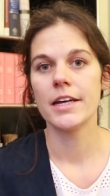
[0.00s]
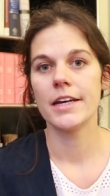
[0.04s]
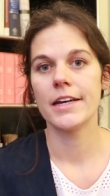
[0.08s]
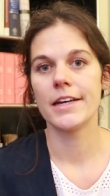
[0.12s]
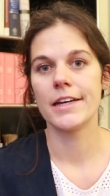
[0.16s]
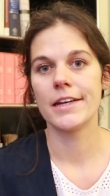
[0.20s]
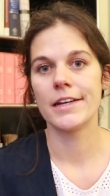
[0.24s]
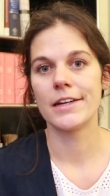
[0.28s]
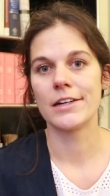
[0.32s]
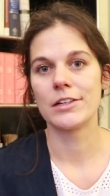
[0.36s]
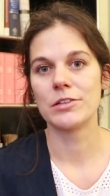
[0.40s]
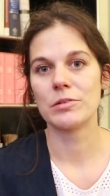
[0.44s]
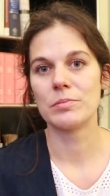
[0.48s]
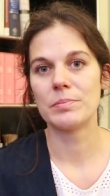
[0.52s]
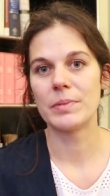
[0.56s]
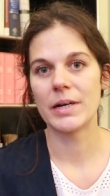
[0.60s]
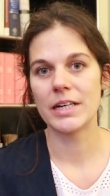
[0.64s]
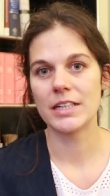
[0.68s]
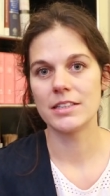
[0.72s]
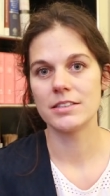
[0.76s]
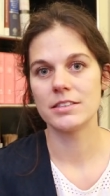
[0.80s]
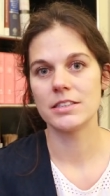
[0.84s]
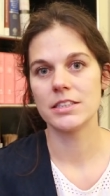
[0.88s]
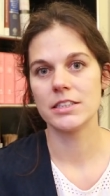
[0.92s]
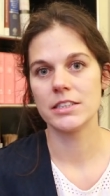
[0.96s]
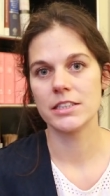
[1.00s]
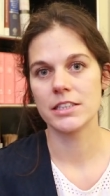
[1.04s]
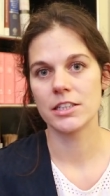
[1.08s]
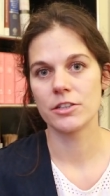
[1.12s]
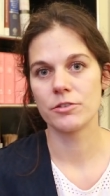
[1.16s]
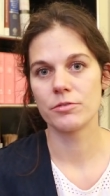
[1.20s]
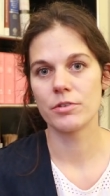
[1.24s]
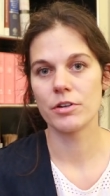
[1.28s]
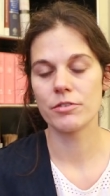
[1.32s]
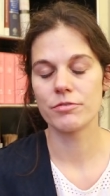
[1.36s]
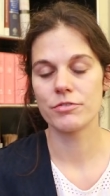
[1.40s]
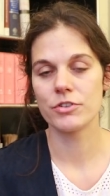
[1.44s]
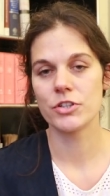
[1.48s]
uh, on
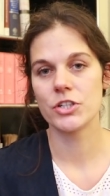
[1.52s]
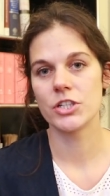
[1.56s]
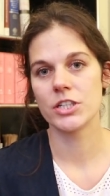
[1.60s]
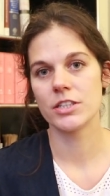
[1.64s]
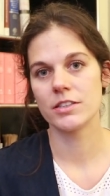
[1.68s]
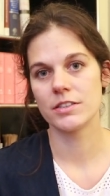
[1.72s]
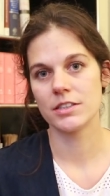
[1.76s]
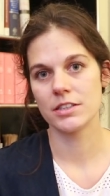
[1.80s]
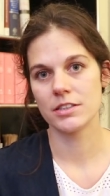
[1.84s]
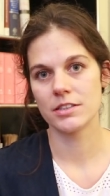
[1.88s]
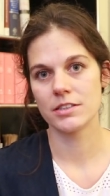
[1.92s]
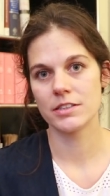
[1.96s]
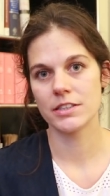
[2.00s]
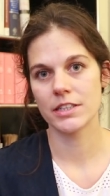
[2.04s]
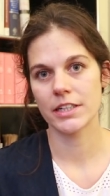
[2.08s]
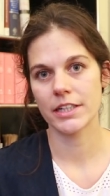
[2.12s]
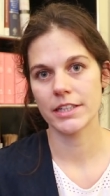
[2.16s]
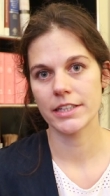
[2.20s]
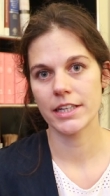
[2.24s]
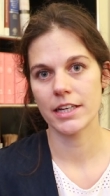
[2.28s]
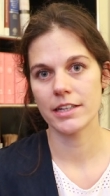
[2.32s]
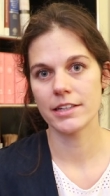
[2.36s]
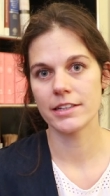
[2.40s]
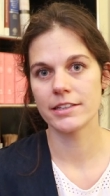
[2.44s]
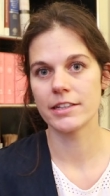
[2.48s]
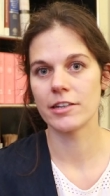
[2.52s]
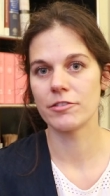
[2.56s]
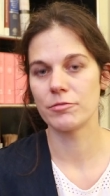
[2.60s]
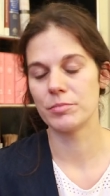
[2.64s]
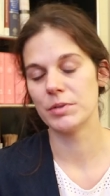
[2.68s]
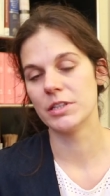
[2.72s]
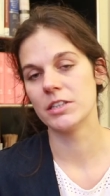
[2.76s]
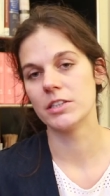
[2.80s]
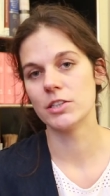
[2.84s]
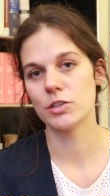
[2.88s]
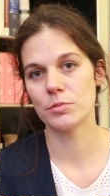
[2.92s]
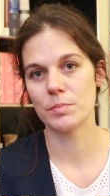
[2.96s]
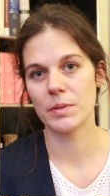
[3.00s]
Palestinian refugees in Syria that have
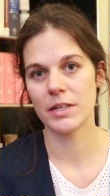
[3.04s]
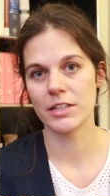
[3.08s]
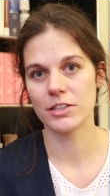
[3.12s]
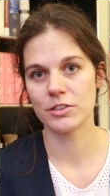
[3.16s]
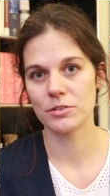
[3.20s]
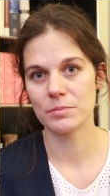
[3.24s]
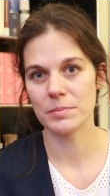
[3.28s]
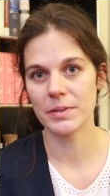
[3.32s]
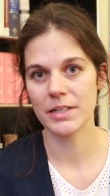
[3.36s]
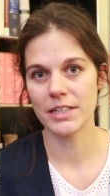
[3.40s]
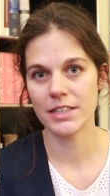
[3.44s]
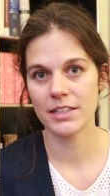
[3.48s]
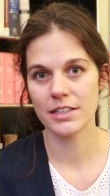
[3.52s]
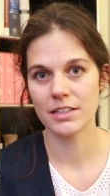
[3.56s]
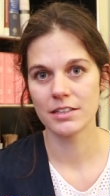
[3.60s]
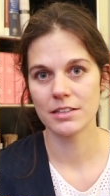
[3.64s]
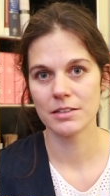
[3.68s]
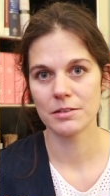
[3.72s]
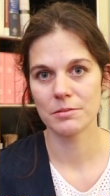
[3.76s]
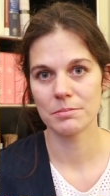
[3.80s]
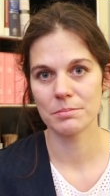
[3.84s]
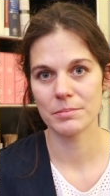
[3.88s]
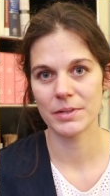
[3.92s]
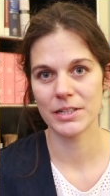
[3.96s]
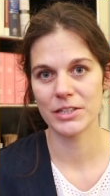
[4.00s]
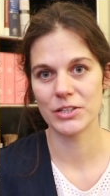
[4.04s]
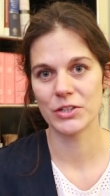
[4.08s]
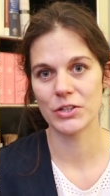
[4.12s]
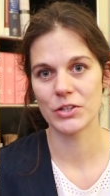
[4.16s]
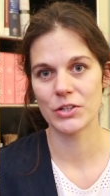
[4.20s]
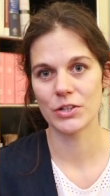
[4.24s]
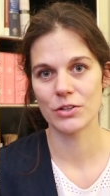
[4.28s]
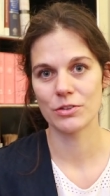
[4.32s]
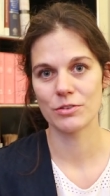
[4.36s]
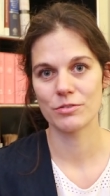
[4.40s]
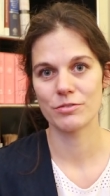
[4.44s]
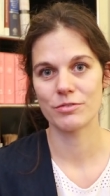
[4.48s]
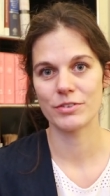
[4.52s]
been displaced by, by the
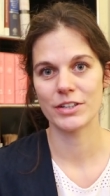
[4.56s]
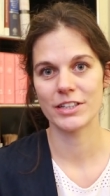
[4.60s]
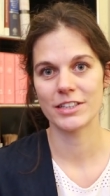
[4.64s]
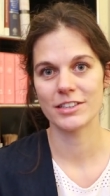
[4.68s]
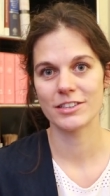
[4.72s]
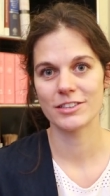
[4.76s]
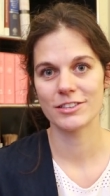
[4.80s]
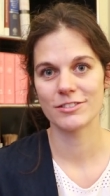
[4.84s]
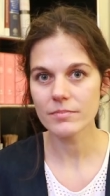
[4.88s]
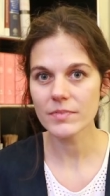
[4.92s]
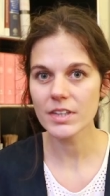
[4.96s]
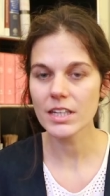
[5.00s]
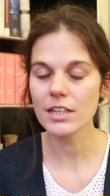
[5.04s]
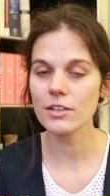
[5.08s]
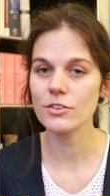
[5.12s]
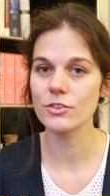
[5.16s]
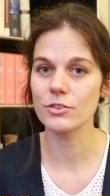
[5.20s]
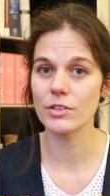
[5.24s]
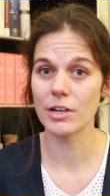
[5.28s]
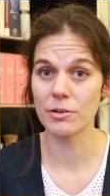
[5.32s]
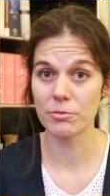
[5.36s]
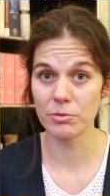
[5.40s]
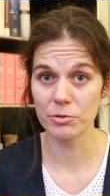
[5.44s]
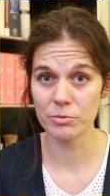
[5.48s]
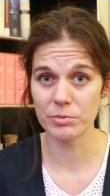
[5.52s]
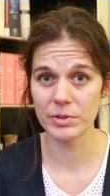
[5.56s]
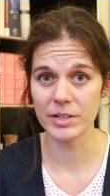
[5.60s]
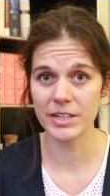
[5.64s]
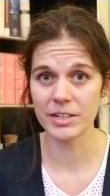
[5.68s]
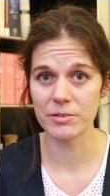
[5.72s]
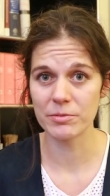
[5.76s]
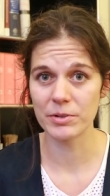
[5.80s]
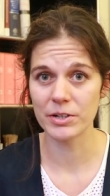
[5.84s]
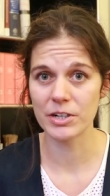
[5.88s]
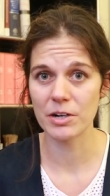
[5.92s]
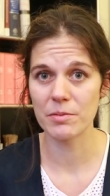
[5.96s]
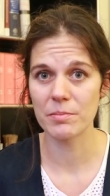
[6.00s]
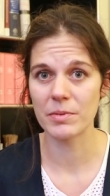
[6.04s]
conflict. So I would really
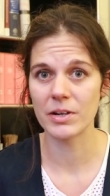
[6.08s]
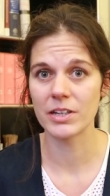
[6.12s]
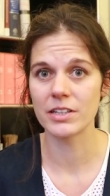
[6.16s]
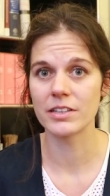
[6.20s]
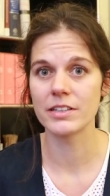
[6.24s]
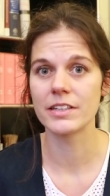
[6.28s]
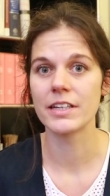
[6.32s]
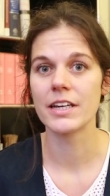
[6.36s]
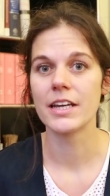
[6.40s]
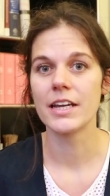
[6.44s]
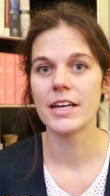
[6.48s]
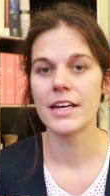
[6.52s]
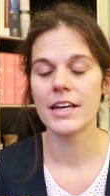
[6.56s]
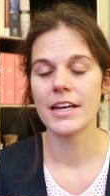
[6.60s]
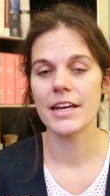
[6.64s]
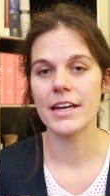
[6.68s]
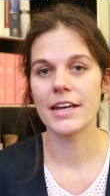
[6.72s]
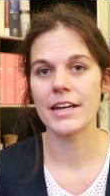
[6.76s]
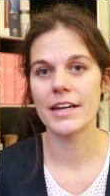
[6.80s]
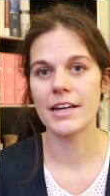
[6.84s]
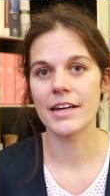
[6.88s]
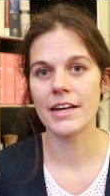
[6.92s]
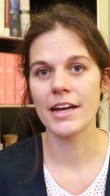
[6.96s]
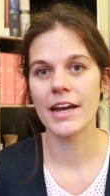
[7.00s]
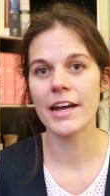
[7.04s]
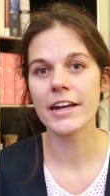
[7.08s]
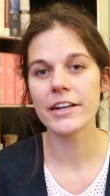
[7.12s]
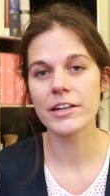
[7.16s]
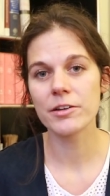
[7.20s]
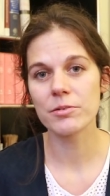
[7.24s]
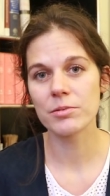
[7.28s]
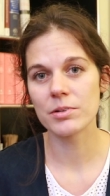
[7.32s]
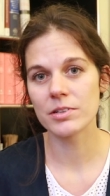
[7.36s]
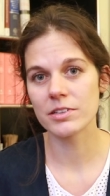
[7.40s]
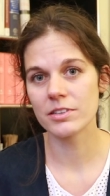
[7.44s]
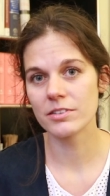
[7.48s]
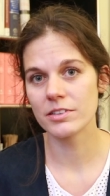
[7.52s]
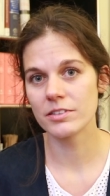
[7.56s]
recommend uh,
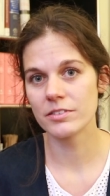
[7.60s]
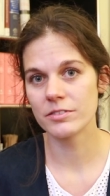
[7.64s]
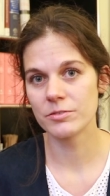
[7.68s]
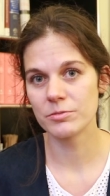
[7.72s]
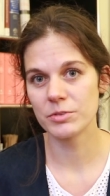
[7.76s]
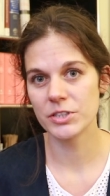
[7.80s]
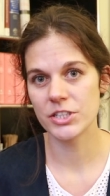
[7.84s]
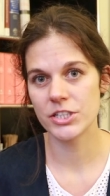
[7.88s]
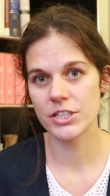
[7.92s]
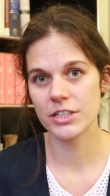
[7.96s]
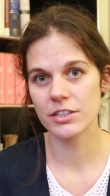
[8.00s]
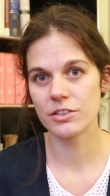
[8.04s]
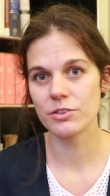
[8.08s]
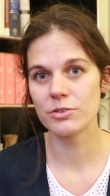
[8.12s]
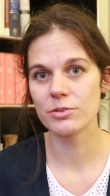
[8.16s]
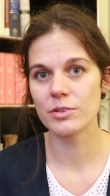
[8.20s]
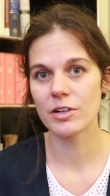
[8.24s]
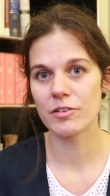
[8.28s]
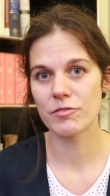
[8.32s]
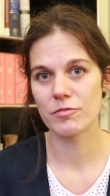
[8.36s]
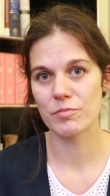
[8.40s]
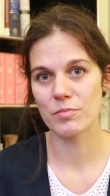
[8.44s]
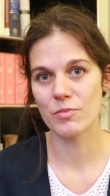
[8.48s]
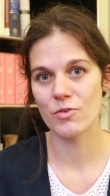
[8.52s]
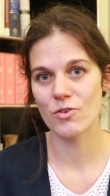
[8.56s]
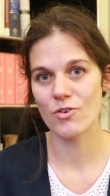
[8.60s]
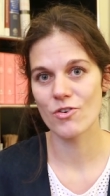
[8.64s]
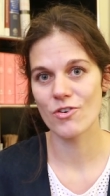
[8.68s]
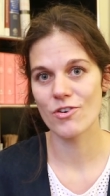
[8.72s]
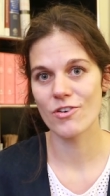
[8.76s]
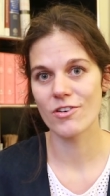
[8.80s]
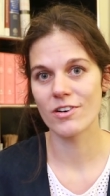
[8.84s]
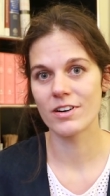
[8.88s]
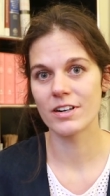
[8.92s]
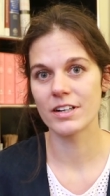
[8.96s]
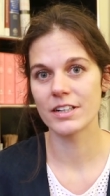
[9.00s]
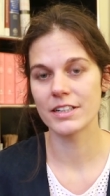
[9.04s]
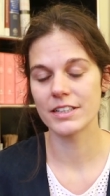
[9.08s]
anyone wishing to have
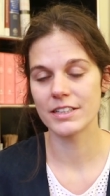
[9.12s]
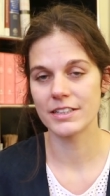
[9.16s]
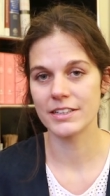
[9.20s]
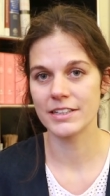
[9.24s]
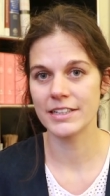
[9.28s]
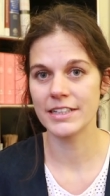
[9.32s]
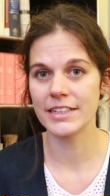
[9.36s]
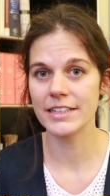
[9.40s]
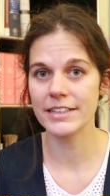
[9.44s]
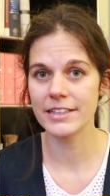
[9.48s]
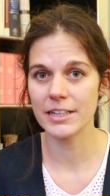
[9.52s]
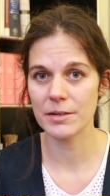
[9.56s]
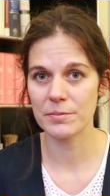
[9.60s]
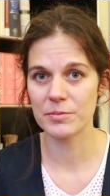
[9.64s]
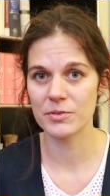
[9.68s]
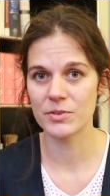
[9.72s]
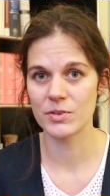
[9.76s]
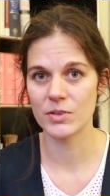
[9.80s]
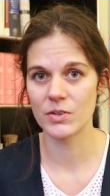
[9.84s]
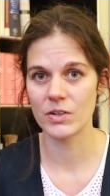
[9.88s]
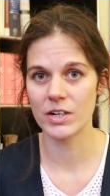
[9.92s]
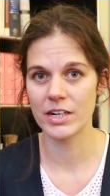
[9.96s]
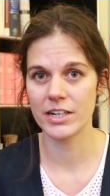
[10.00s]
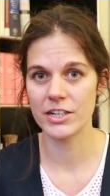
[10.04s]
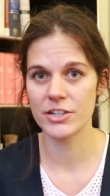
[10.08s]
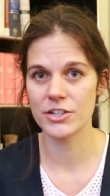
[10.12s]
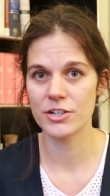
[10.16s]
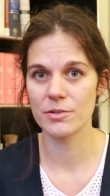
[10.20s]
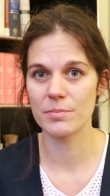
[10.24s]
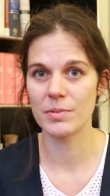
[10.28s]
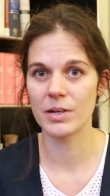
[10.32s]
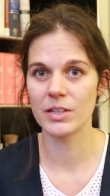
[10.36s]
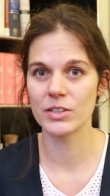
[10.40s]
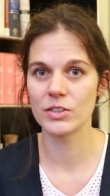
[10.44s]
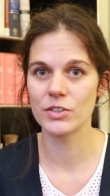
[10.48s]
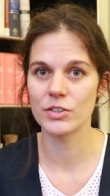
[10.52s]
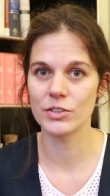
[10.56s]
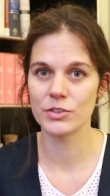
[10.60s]
more uh, in-depth knowledge
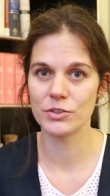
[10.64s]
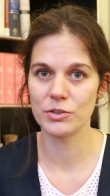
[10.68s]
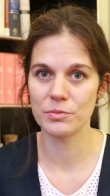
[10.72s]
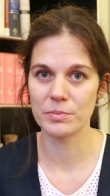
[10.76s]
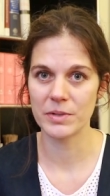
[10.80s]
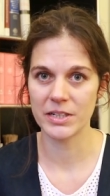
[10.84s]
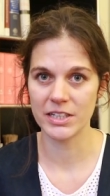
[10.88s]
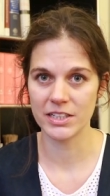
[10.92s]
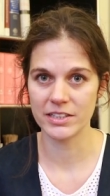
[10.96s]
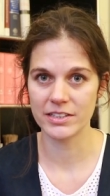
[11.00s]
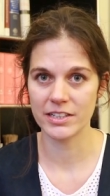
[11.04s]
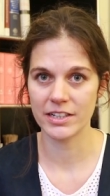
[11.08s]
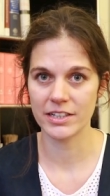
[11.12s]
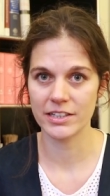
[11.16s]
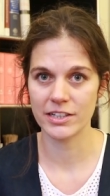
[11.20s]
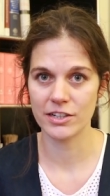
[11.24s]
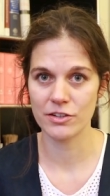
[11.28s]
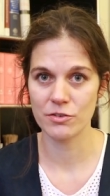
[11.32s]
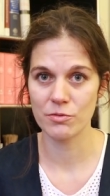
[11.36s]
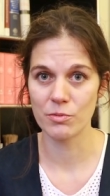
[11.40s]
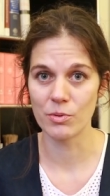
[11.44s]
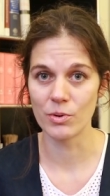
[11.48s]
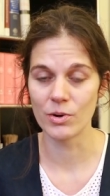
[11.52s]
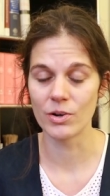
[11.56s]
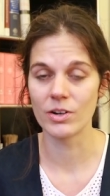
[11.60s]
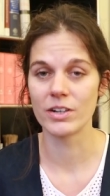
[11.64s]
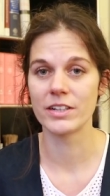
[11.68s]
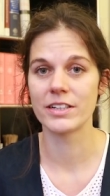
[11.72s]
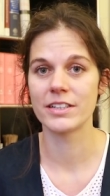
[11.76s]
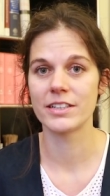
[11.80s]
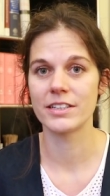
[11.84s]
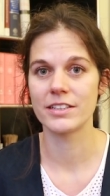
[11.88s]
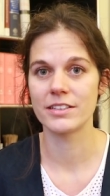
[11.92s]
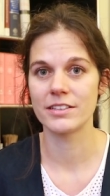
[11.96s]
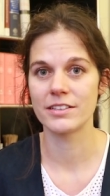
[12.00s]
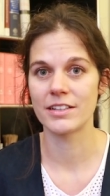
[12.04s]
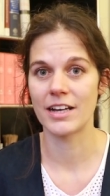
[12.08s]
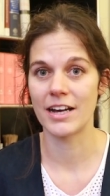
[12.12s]
about the humanitarian world
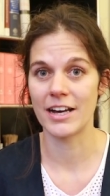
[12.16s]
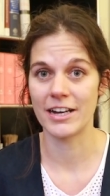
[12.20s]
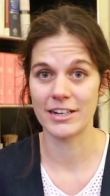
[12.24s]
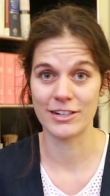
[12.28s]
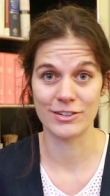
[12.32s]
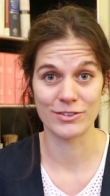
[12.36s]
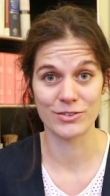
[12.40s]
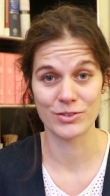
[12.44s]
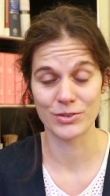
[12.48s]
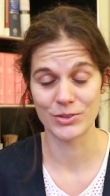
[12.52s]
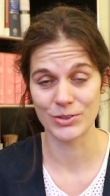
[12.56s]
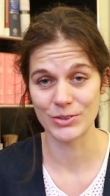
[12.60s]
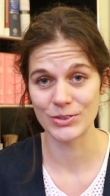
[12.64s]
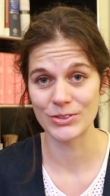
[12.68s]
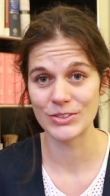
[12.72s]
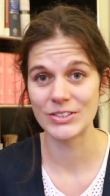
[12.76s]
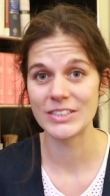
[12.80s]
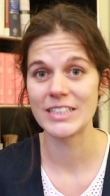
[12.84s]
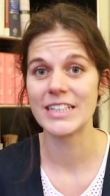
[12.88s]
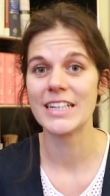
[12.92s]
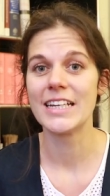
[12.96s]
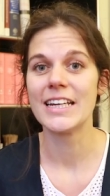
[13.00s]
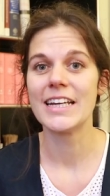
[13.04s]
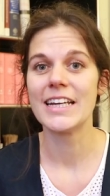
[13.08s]
and actors